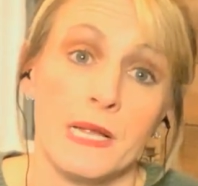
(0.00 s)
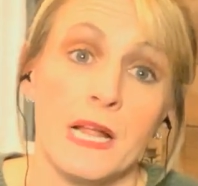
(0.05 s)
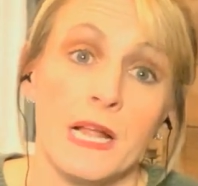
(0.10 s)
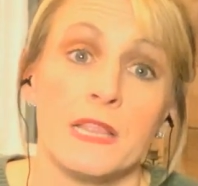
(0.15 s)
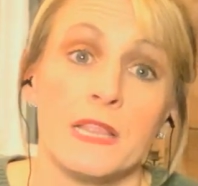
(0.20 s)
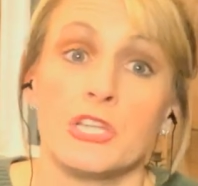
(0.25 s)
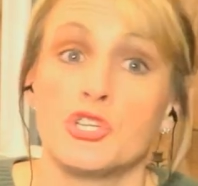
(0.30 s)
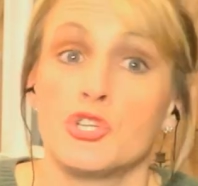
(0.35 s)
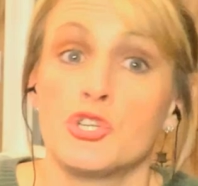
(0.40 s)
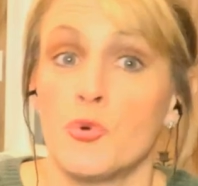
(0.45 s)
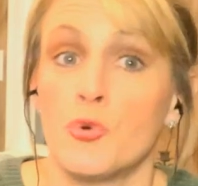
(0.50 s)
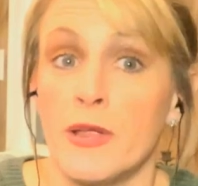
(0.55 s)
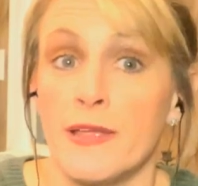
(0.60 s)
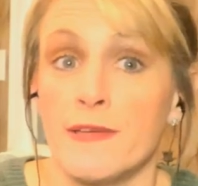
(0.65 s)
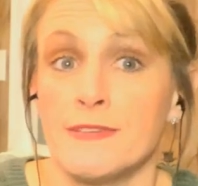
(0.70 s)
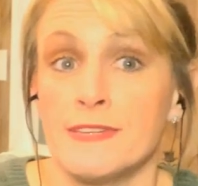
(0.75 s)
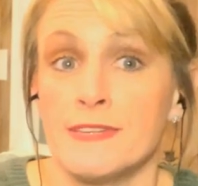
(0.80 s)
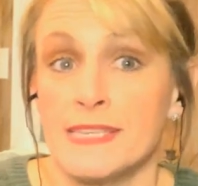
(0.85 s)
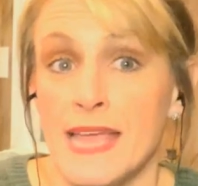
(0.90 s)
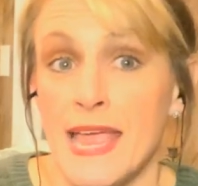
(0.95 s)
The Joy
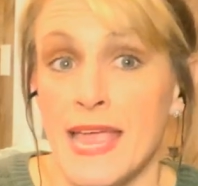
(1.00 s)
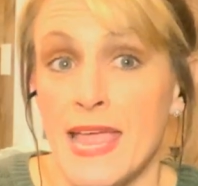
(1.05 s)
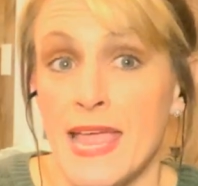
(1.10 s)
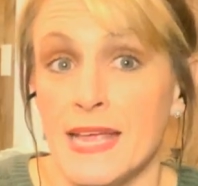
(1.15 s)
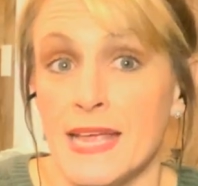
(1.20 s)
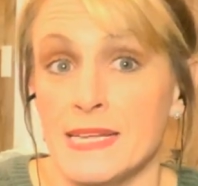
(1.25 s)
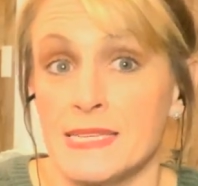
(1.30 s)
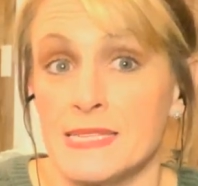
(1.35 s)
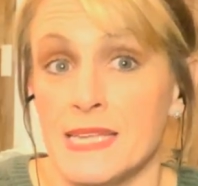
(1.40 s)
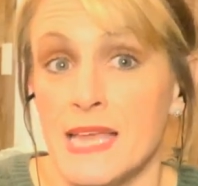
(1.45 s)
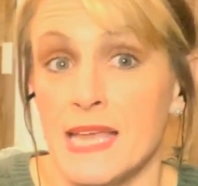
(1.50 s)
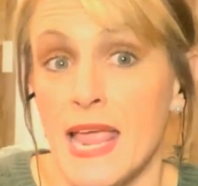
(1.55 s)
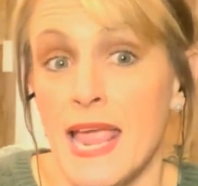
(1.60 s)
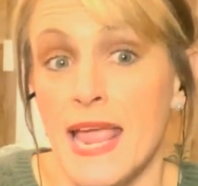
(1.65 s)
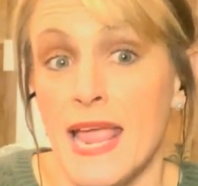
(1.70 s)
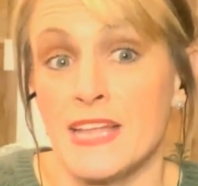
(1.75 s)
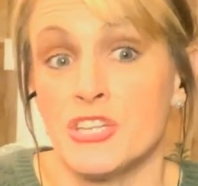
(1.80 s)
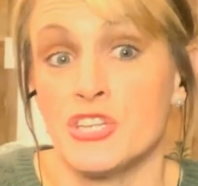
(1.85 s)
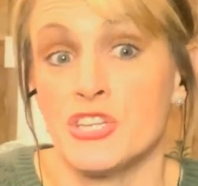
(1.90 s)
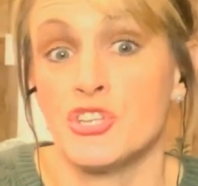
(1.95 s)
of Sex
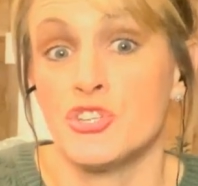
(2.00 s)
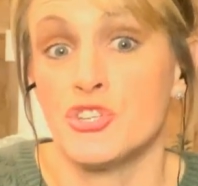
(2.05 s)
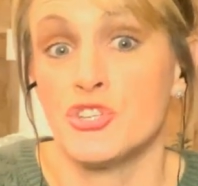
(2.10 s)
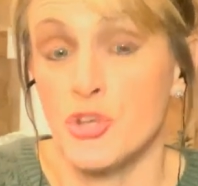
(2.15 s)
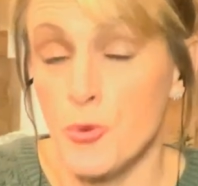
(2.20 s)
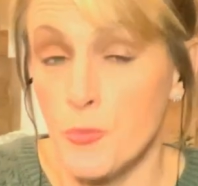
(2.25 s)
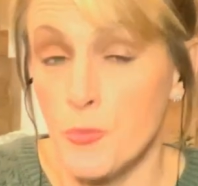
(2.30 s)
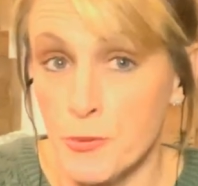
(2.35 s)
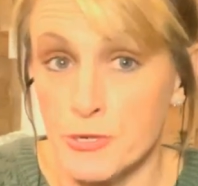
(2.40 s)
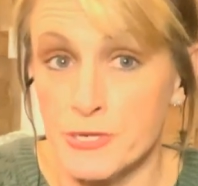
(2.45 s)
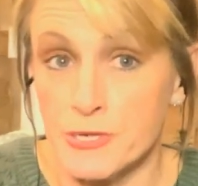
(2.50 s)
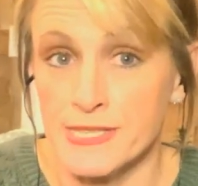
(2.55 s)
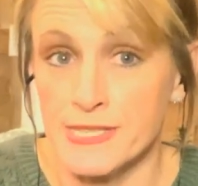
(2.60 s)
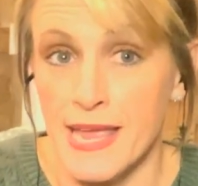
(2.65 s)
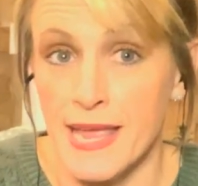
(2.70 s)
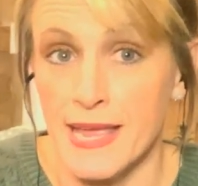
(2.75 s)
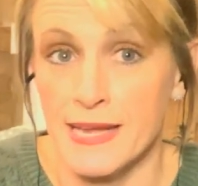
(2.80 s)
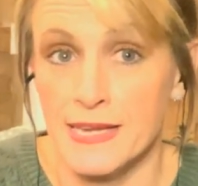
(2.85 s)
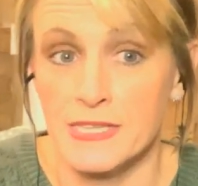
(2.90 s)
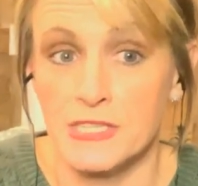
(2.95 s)
and Super
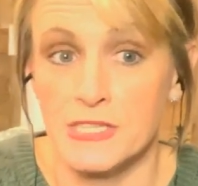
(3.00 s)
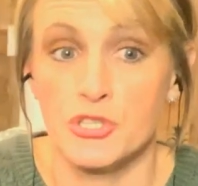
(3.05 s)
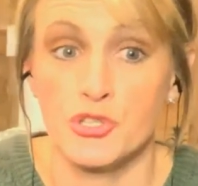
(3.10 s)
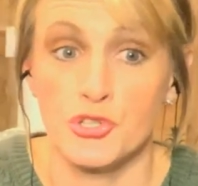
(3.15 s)
Sex,